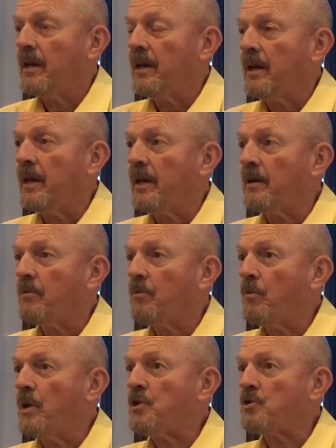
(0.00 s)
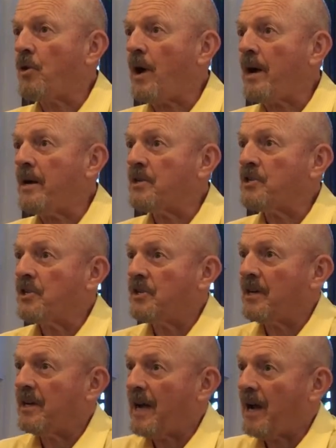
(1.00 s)
And we tried
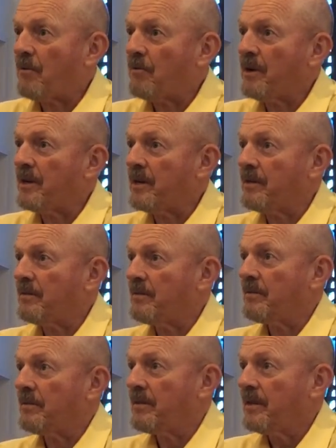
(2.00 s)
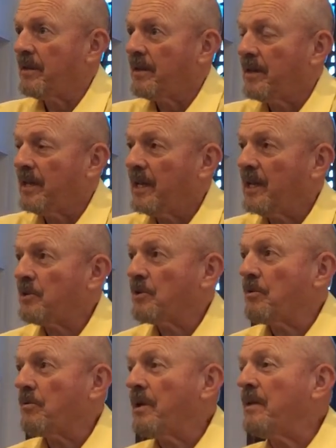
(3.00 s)
to outrun it,
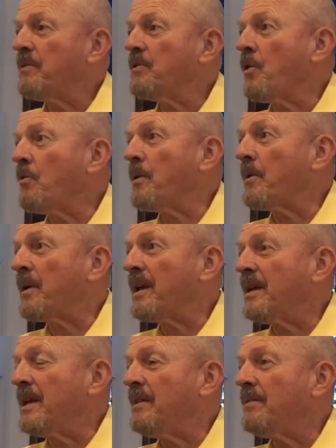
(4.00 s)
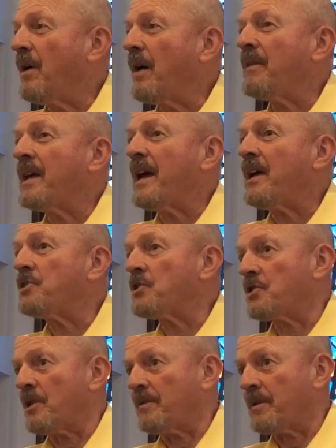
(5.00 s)
and even though we were on the
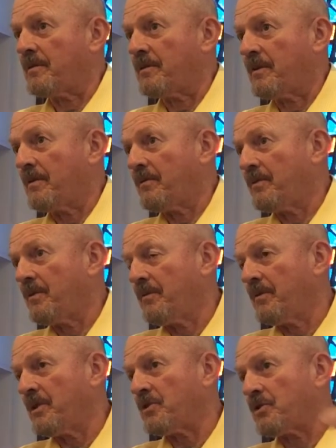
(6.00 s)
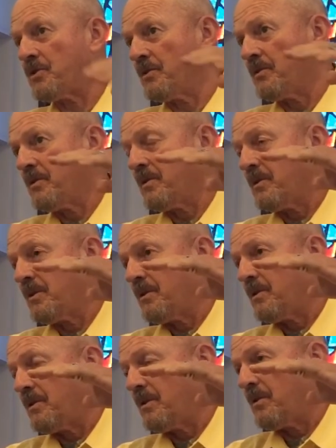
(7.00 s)
edges of it,
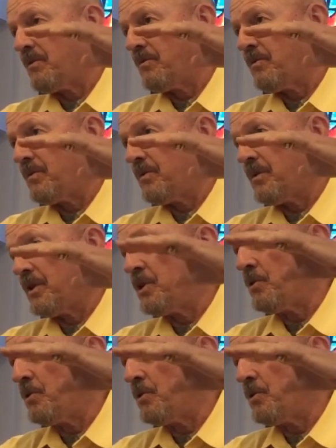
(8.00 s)
the